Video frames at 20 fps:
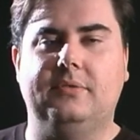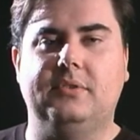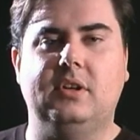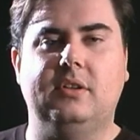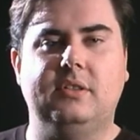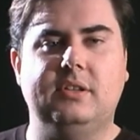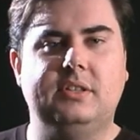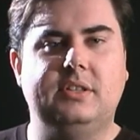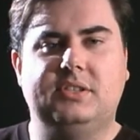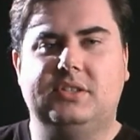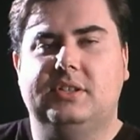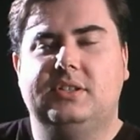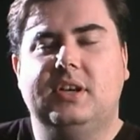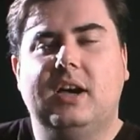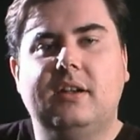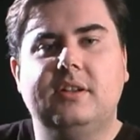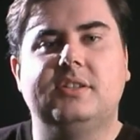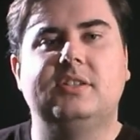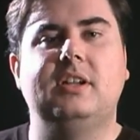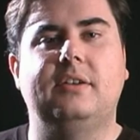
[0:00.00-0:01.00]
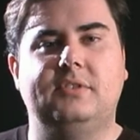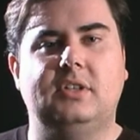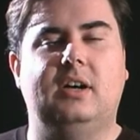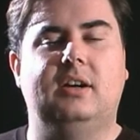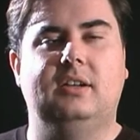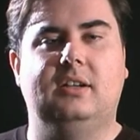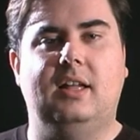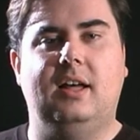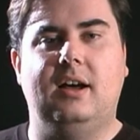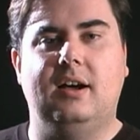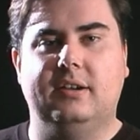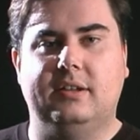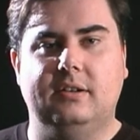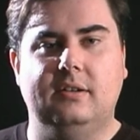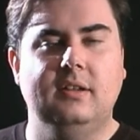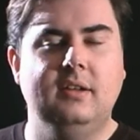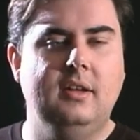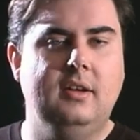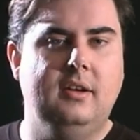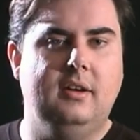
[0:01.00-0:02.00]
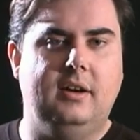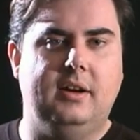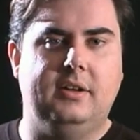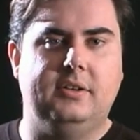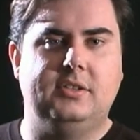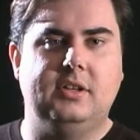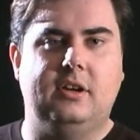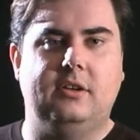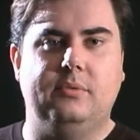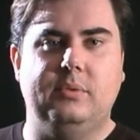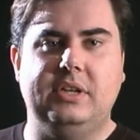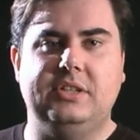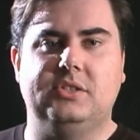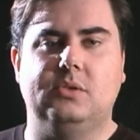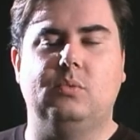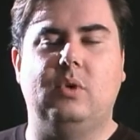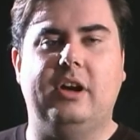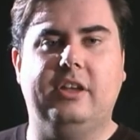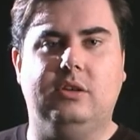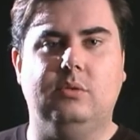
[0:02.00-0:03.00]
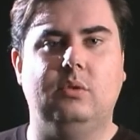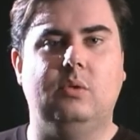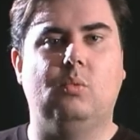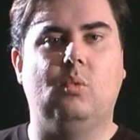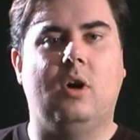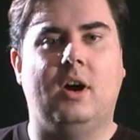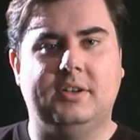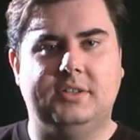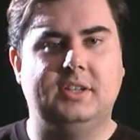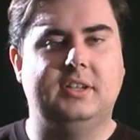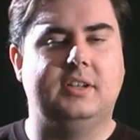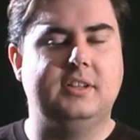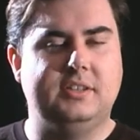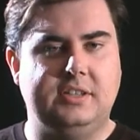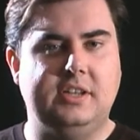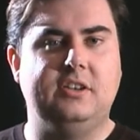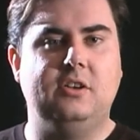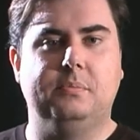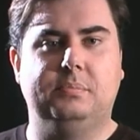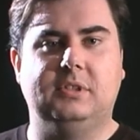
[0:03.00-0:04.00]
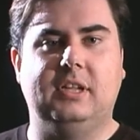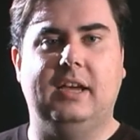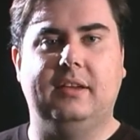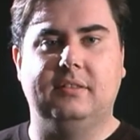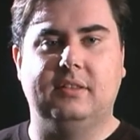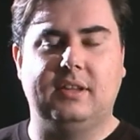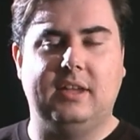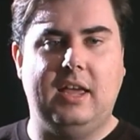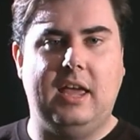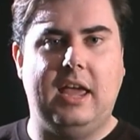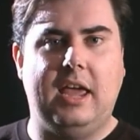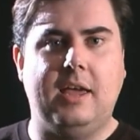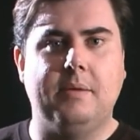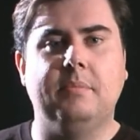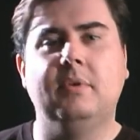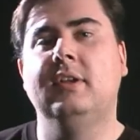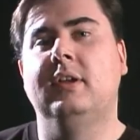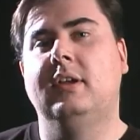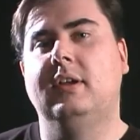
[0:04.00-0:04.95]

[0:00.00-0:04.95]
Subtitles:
There's a ton of stuff to unlock and a ton of reason why you would want to continue playing the game,